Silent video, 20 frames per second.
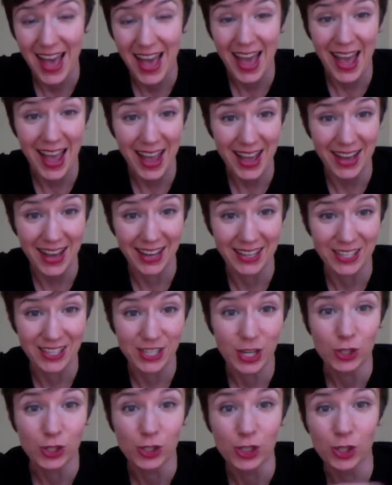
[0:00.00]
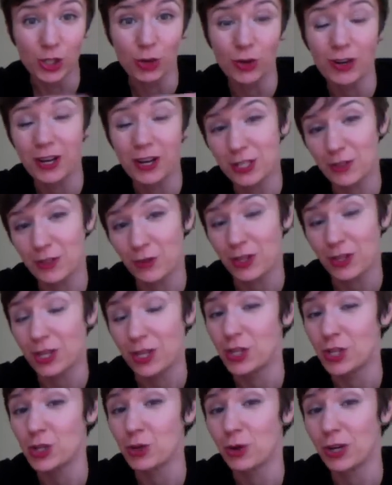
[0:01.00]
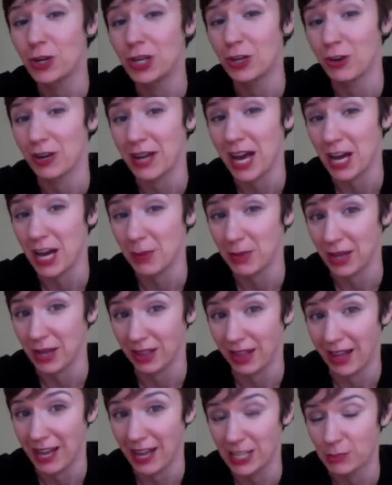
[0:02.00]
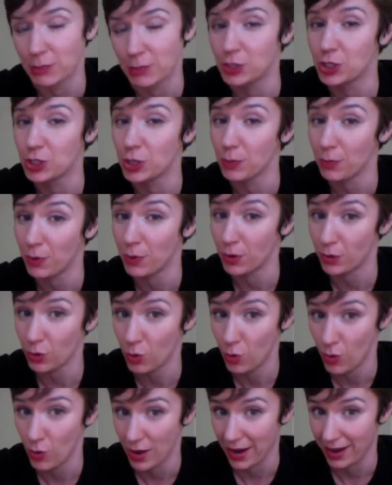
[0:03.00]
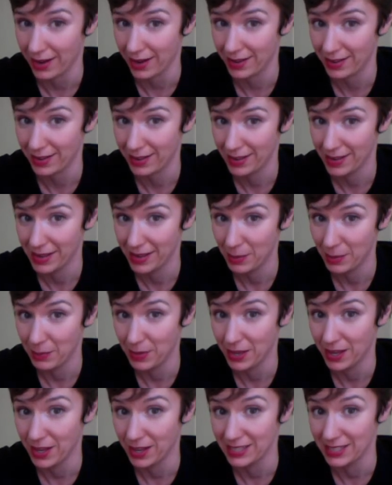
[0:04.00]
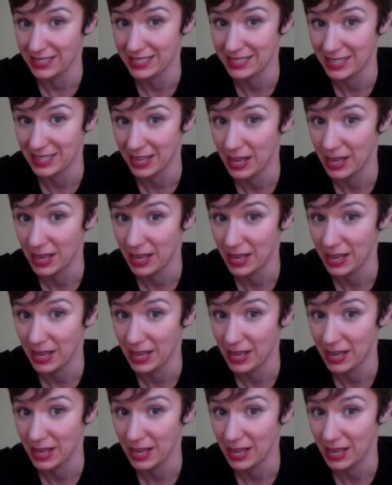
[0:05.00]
And join us for the Enjoy Your Anatomy fast, but jump on quick because